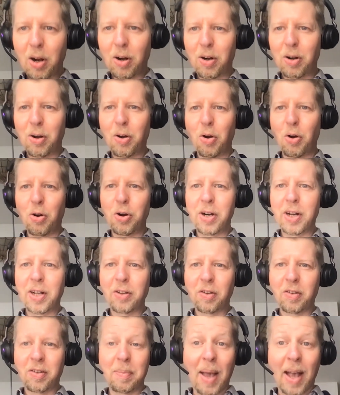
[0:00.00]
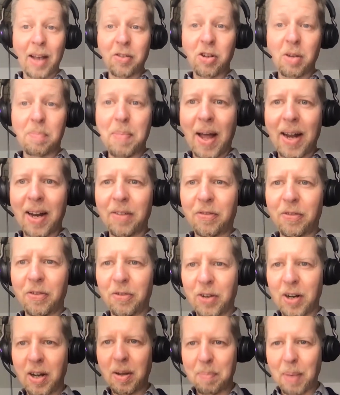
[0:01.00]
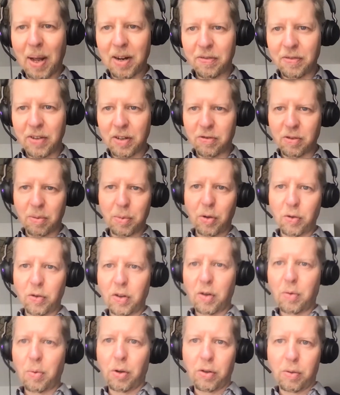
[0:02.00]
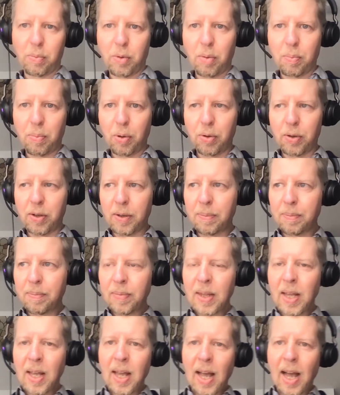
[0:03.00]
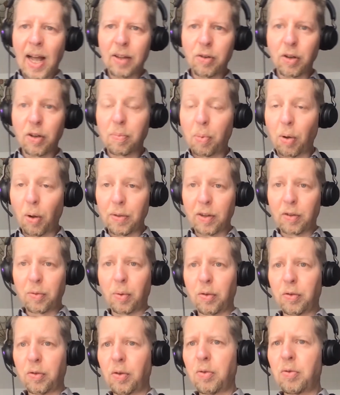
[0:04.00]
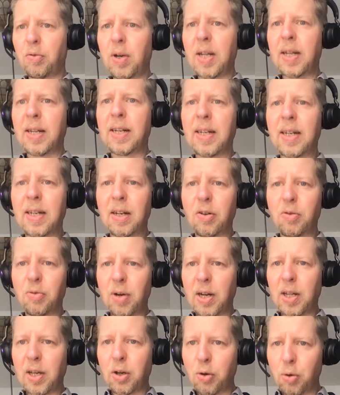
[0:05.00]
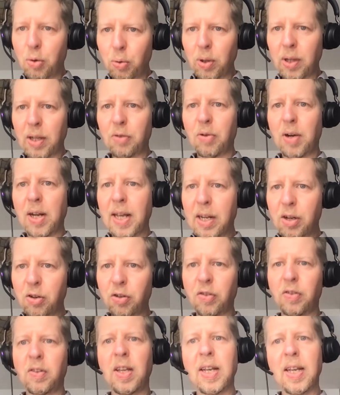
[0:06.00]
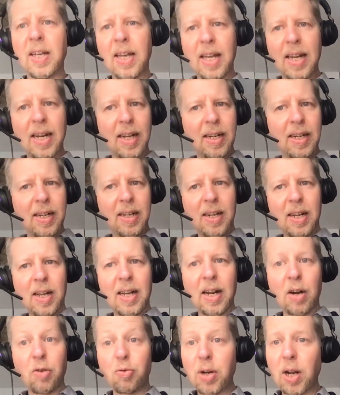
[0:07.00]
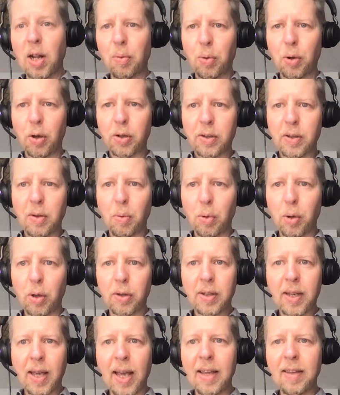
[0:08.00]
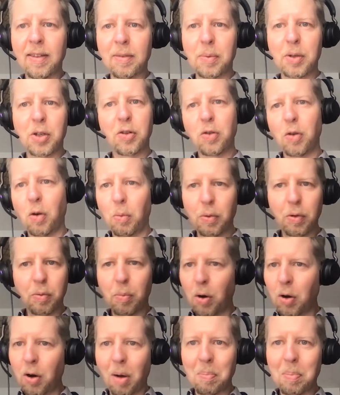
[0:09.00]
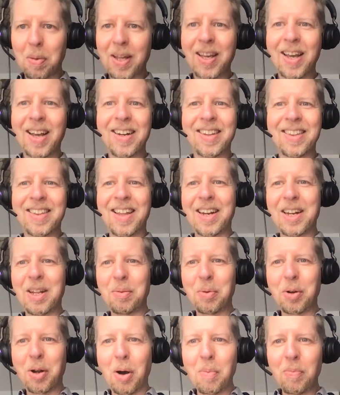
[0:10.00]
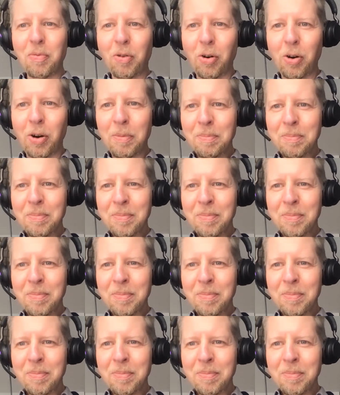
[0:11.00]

learnings or some extra benefit from using quantum computing. And to explore this was really, really cool and really interesting in a real world case, which is always more complicated than you would hope for.